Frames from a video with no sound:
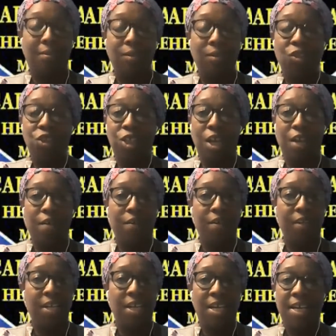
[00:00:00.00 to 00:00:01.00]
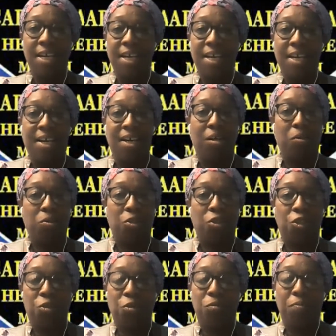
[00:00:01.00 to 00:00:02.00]
Sharon
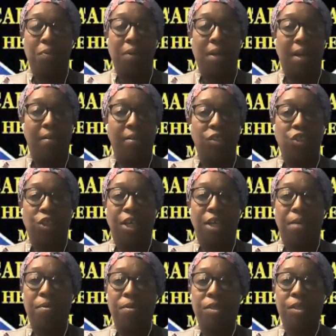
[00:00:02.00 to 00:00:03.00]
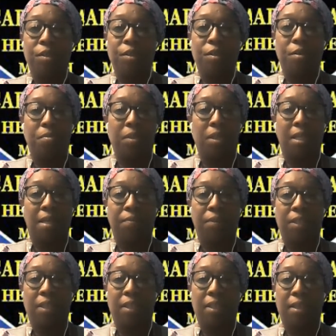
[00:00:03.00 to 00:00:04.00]
Oshun Paris Chambers, and her
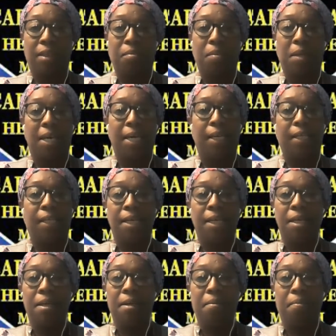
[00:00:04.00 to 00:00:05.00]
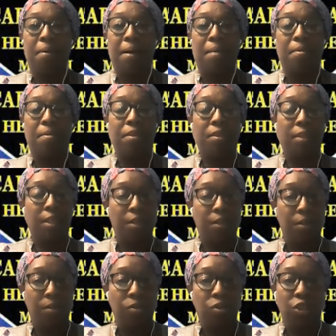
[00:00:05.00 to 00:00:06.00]
beloved king man, Baba
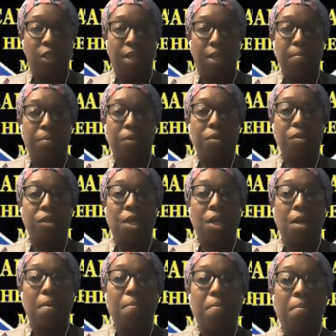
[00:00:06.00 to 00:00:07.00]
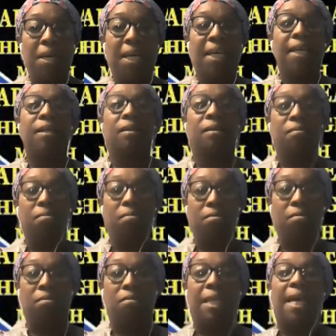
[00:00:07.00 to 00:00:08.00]
Theo Chambers, made
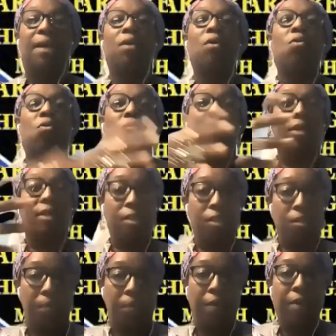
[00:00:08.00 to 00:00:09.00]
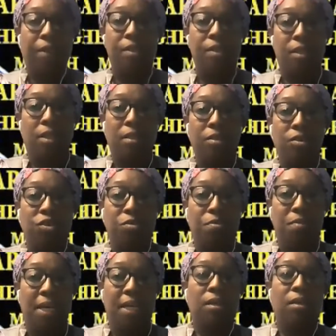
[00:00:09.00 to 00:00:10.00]
that whole experience in
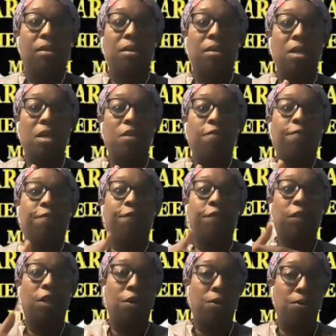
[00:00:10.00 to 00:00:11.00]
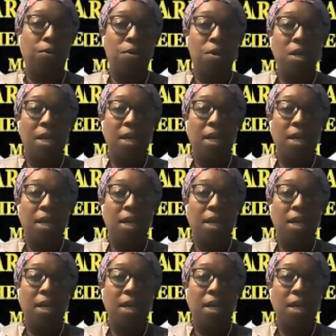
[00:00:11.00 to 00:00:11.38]
Jamaica flow